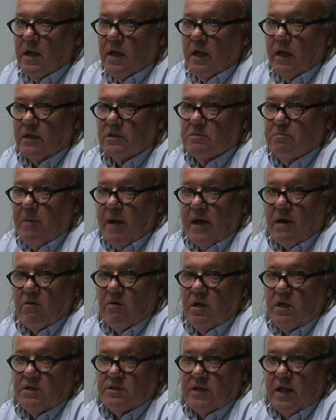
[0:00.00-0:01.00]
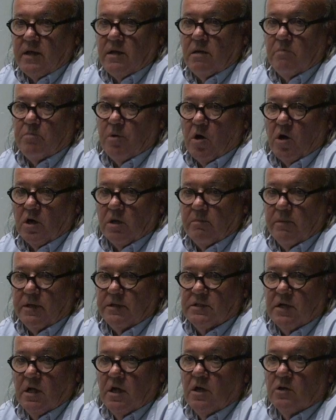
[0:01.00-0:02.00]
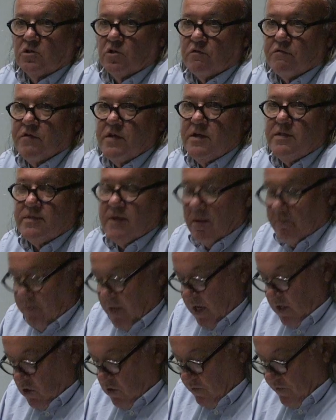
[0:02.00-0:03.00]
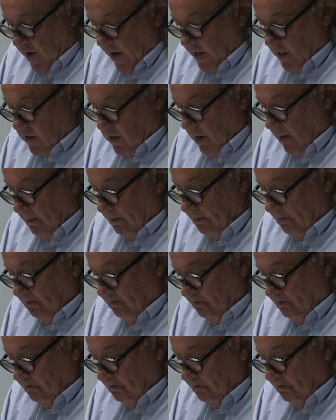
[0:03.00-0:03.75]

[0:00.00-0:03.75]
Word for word: It's better, he said in Parliament, to feed them than to fight them.